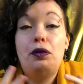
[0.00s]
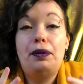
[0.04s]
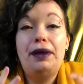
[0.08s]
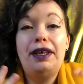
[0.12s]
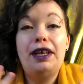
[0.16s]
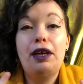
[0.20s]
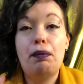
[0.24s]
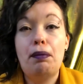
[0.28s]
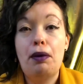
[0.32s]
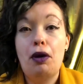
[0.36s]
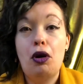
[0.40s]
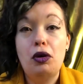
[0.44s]

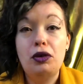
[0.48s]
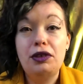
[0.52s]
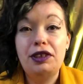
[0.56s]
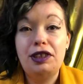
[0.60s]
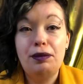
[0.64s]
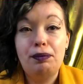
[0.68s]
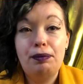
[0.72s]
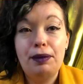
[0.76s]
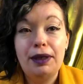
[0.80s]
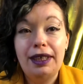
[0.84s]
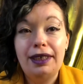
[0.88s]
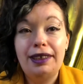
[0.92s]
a
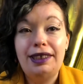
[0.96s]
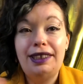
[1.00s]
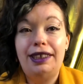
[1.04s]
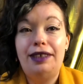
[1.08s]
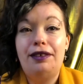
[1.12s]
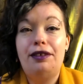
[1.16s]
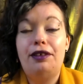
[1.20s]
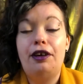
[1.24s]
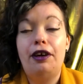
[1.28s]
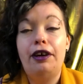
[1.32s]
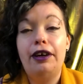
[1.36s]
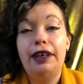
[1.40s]
possibility,
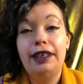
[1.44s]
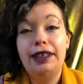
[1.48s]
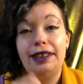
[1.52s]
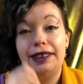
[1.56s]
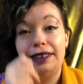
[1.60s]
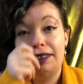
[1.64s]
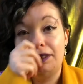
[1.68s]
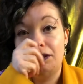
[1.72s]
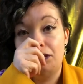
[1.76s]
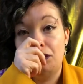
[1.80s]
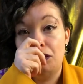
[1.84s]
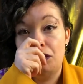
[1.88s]
that I
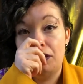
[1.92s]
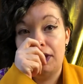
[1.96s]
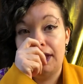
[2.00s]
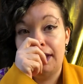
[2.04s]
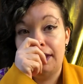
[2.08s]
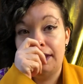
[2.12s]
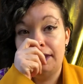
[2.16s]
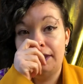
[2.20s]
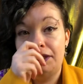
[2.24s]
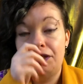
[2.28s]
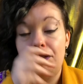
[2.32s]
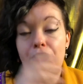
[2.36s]
saw
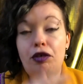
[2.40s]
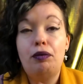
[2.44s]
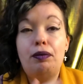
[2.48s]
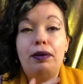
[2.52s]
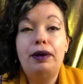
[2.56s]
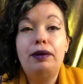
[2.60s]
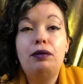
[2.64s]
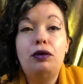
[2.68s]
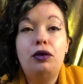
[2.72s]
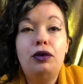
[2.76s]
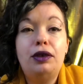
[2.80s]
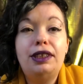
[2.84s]
as, you know, a
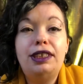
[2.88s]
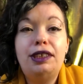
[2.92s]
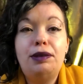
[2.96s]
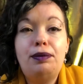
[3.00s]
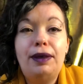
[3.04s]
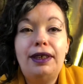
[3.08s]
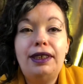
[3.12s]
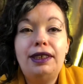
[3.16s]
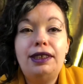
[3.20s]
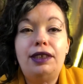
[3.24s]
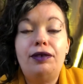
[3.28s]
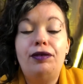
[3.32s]
bit more
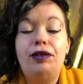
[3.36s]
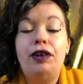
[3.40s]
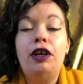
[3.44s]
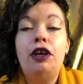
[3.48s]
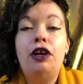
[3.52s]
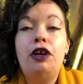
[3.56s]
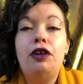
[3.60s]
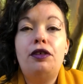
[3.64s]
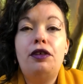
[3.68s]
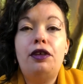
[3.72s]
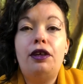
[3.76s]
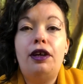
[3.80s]
expensive,
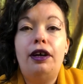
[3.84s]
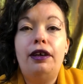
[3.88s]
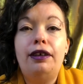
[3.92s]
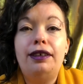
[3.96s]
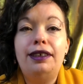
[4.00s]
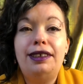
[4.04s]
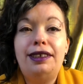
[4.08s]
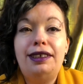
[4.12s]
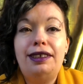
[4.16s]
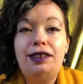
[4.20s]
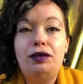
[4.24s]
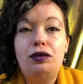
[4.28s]
that
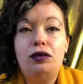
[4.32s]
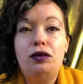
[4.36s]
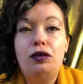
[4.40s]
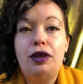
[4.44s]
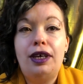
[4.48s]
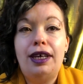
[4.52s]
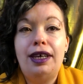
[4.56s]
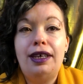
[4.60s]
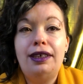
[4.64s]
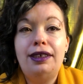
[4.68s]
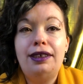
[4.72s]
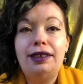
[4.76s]
I saw
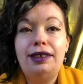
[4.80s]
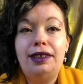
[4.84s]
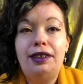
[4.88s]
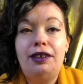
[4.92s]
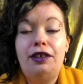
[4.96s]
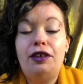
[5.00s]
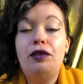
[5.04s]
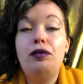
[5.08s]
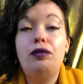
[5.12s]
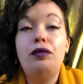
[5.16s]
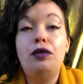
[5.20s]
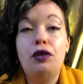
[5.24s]
as, you
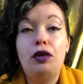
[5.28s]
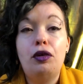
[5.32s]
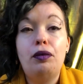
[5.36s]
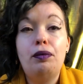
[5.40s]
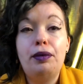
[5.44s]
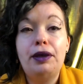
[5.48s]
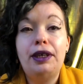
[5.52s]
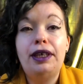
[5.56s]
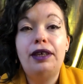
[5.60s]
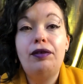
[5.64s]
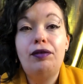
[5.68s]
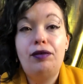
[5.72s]
know, not
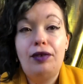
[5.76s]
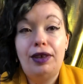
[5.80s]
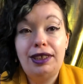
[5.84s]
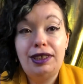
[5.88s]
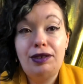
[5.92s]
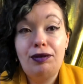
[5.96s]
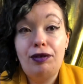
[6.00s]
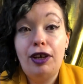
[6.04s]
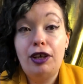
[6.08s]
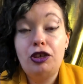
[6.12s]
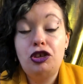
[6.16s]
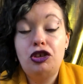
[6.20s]
being
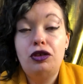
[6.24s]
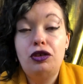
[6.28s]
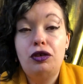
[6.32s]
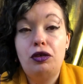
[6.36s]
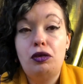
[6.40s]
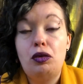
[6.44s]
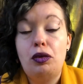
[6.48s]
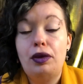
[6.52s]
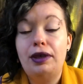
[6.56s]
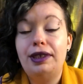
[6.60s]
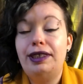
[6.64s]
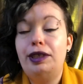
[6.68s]
fast fashion, not
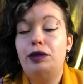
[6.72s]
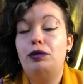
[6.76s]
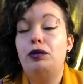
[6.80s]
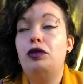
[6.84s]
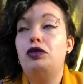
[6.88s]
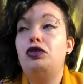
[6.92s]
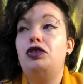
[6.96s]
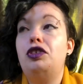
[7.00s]
quite so much.